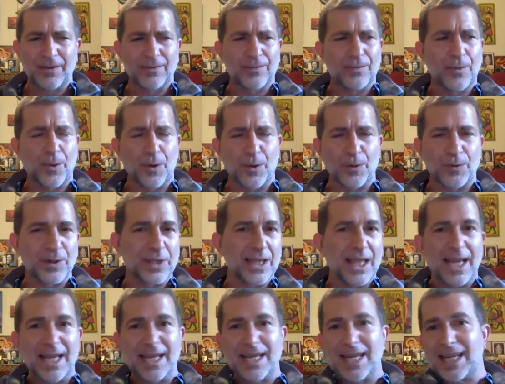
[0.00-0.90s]
for
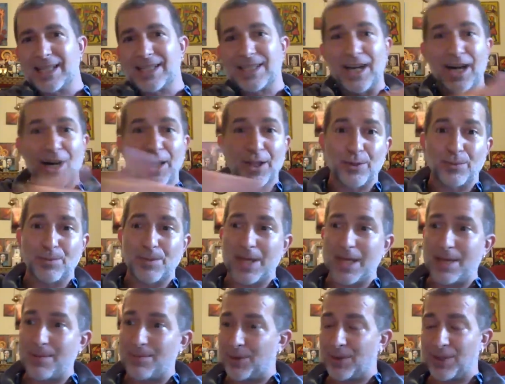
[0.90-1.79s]
relating to other
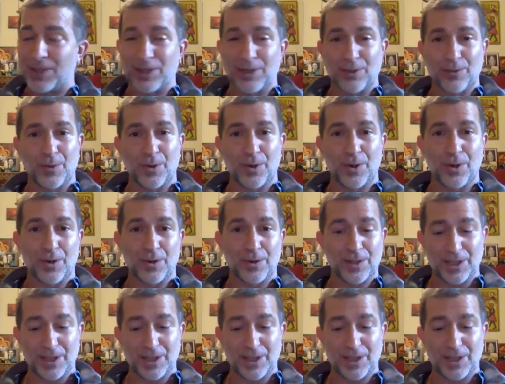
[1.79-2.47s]
people in the world,